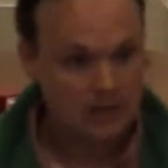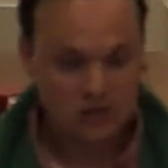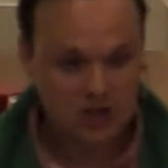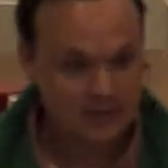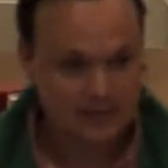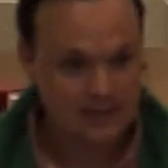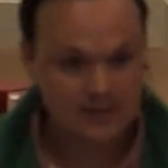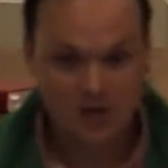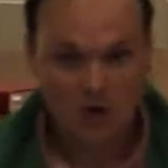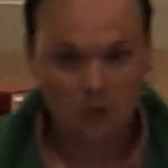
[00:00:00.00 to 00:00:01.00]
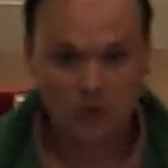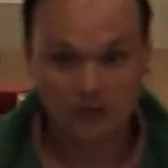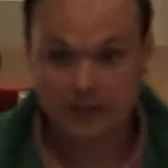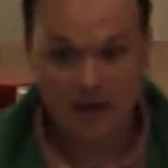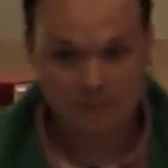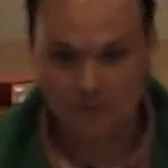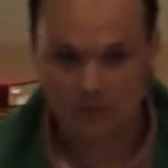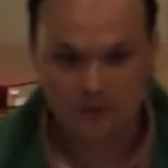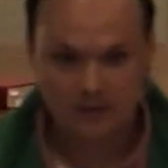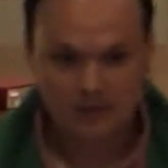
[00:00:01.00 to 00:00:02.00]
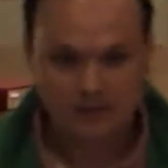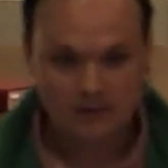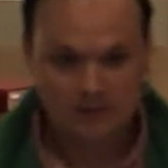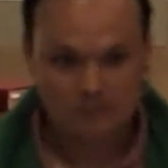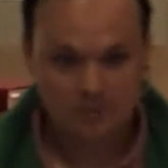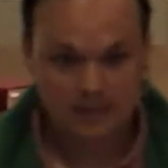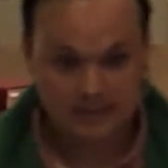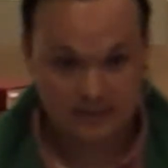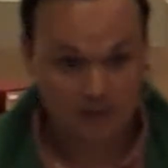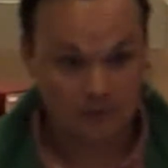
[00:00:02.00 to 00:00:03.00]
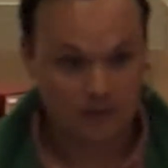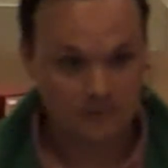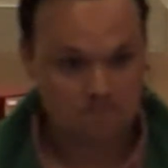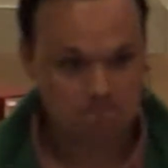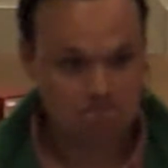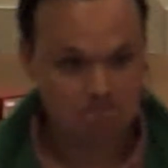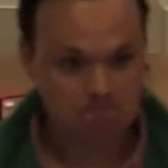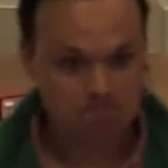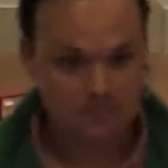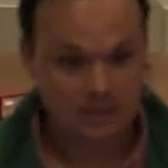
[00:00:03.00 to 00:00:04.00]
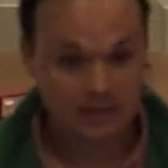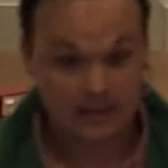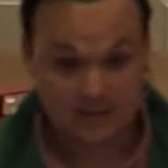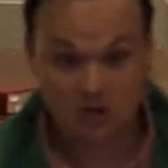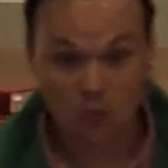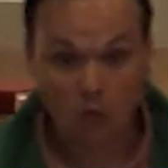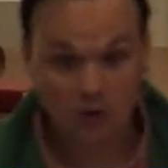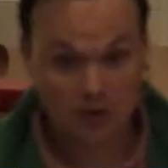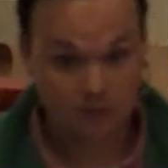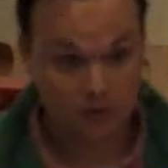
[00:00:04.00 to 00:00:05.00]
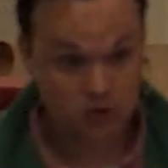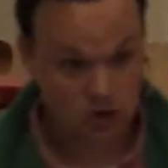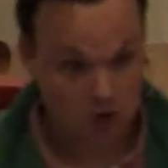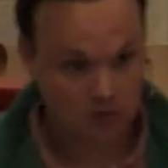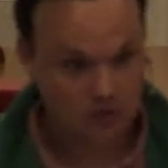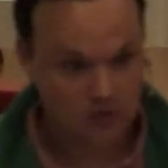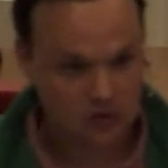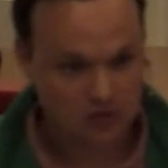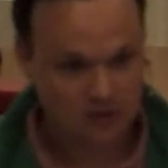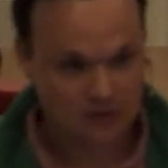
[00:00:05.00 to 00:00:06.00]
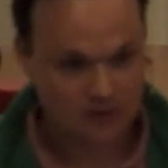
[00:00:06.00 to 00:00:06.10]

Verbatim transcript: justice will never be discovered. It's the work of the church.